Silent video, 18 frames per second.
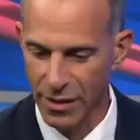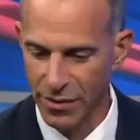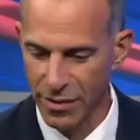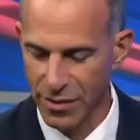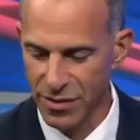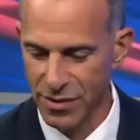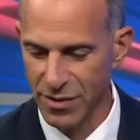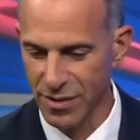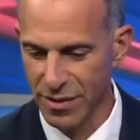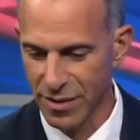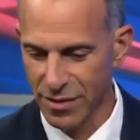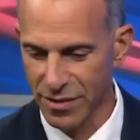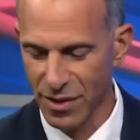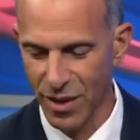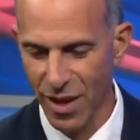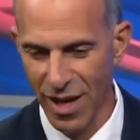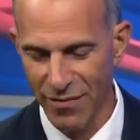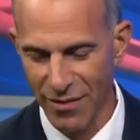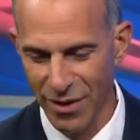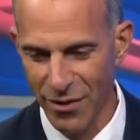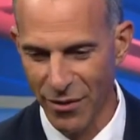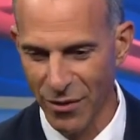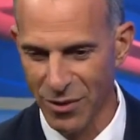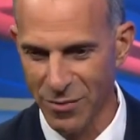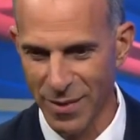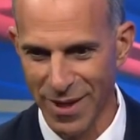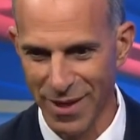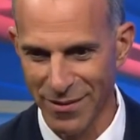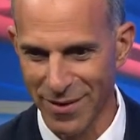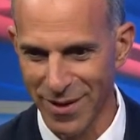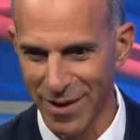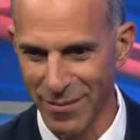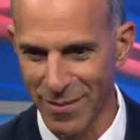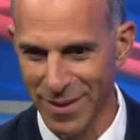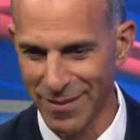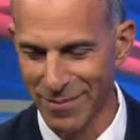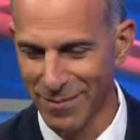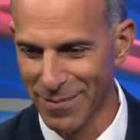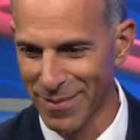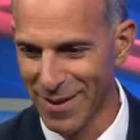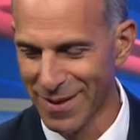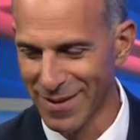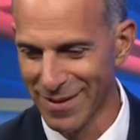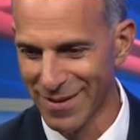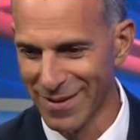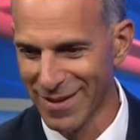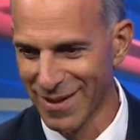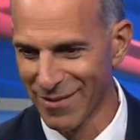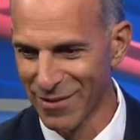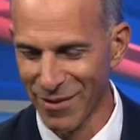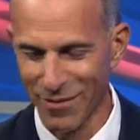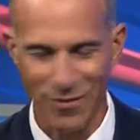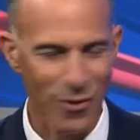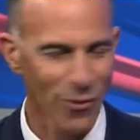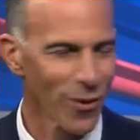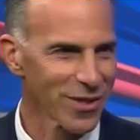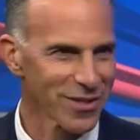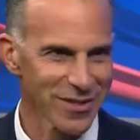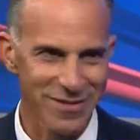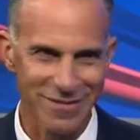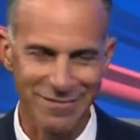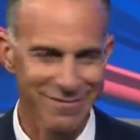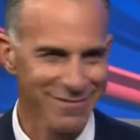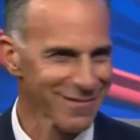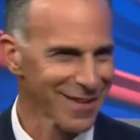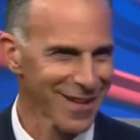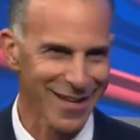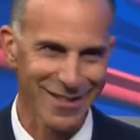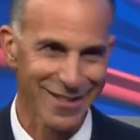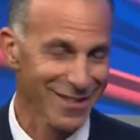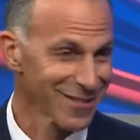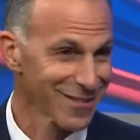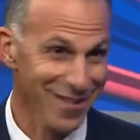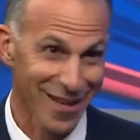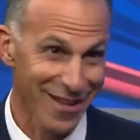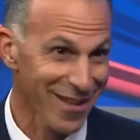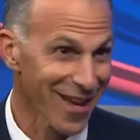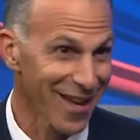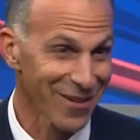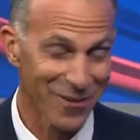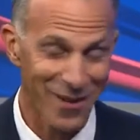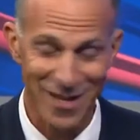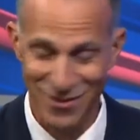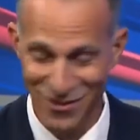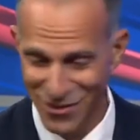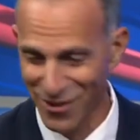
know there's there's a lot of encouragement out there, but but even if there wasn't, candidates say that, right?